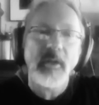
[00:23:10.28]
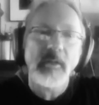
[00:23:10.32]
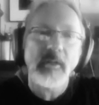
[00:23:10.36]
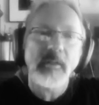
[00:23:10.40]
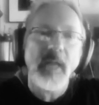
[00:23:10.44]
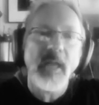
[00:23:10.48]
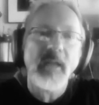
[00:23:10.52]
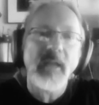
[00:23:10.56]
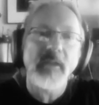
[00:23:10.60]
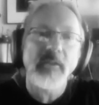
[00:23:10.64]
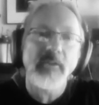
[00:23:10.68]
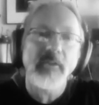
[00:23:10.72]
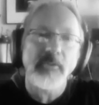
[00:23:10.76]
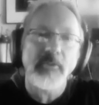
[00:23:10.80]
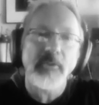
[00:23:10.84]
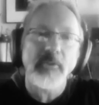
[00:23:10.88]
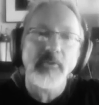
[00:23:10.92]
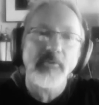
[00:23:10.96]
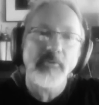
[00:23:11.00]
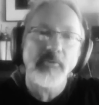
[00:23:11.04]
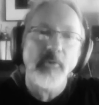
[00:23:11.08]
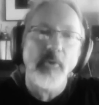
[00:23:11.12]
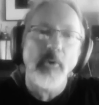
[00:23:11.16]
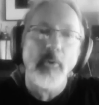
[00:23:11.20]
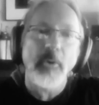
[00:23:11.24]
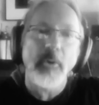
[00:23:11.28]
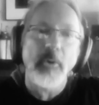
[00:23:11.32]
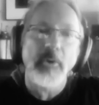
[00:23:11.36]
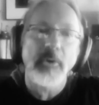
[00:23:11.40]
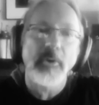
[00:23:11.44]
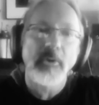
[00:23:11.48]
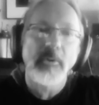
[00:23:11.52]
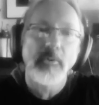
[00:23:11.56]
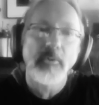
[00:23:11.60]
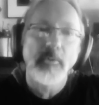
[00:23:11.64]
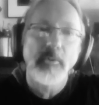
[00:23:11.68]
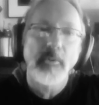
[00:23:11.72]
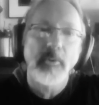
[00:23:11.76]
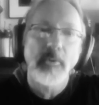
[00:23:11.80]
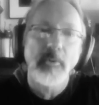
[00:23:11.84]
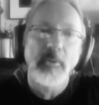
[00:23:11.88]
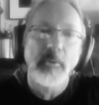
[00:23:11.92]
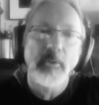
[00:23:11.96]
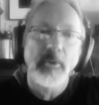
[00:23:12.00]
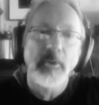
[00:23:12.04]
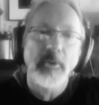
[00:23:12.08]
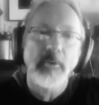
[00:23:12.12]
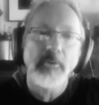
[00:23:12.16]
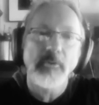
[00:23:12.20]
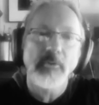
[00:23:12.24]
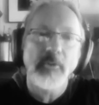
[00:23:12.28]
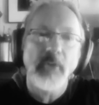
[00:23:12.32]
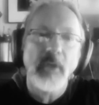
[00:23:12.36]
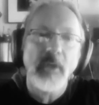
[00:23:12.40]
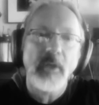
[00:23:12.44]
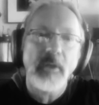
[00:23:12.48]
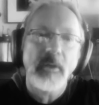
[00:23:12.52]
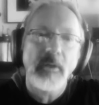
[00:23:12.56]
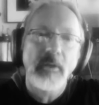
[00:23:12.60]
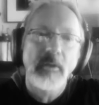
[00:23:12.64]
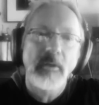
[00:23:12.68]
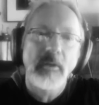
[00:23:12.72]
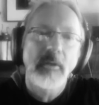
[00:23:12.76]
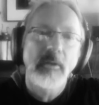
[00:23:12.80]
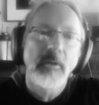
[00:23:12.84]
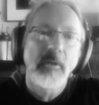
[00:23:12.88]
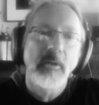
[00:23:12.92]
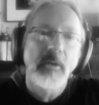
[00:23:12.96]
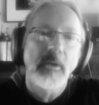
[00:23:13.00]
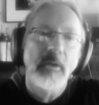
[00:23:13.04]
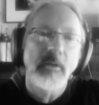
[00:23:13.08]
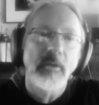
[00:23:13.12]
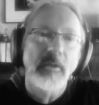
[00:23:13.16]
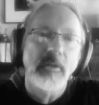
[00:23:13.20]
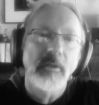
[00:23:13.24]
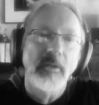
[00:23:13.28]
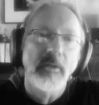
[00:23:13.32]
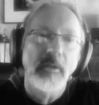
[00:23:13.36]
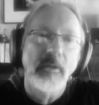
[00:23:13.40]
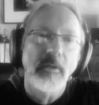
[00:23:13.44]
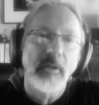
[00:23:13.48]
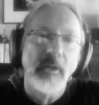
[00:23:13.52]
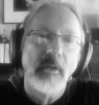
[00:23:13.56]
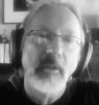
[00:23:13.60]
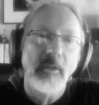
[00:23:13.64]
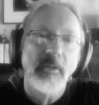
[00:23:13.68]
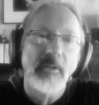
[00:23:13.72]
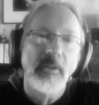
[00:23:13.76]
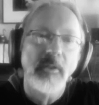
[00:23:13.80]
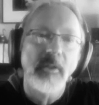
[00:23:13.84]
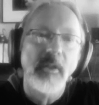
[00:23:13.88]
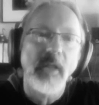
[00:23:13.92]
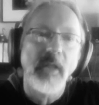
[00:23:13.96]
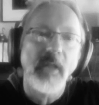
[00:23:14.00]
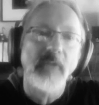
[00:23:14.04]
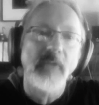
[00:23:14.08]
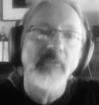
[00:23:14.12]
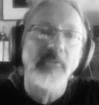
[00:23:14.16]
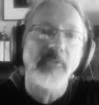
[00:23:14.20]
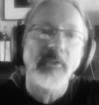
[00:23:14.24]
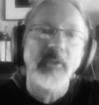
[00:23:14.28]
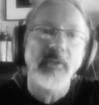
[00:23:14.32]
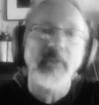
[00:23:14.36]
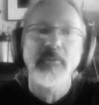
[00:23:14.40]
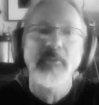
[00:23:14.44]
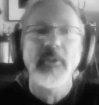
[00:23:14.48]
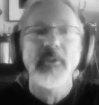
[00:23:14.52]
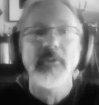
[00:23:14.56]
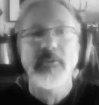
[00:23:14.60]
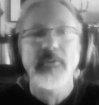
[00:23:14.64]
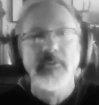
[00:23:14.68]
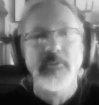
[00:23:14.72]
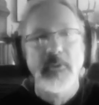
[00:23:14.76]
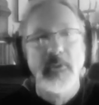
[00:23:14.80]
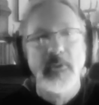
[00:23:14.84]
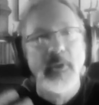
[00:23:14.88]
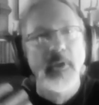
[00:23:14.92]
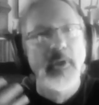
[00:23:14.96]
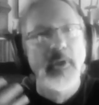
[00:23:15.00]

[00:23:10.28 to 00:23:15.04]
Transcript: a legacy forward, would you say? The legacy of this,